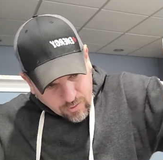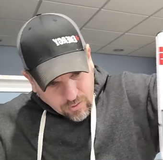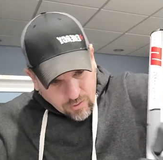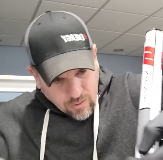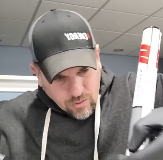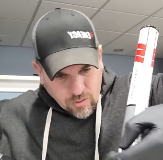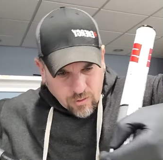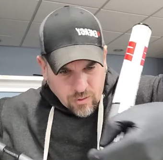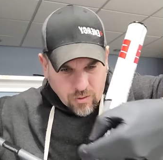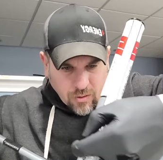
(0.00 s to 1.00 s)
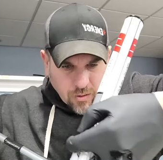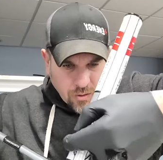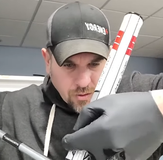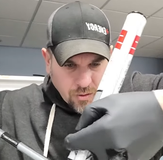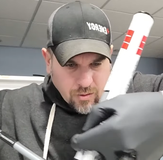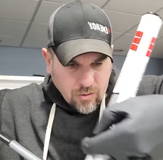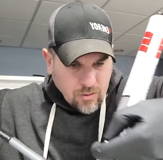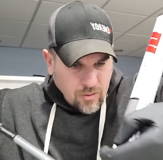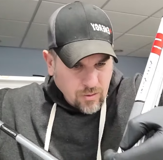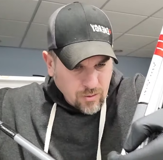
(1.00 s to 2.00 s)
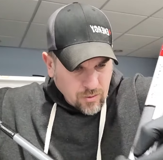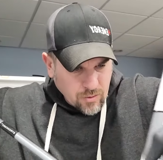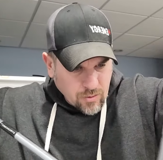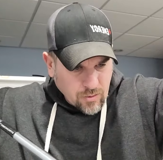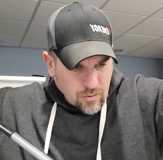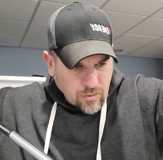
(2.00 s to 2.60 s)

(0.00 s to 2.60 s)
Nothing is said.